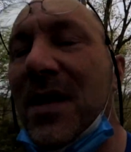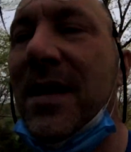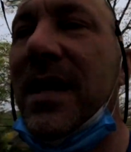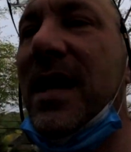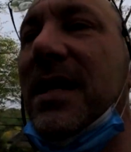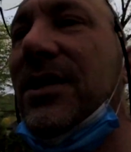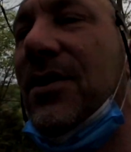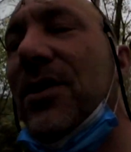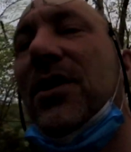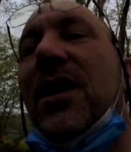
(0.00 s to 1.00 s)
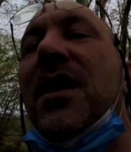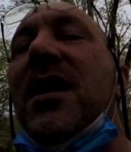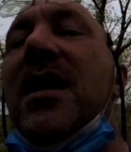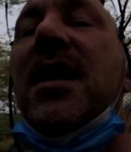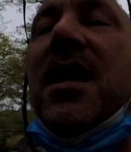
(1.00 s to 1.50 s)
Okay, so your
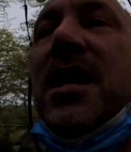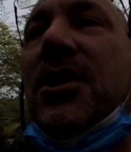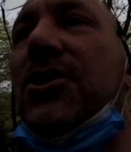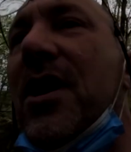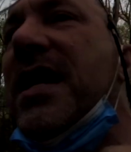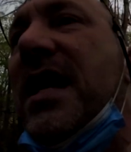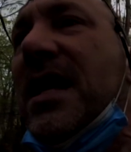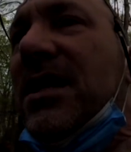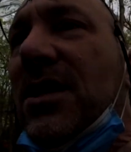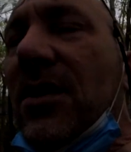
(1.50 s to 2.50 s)
trachea is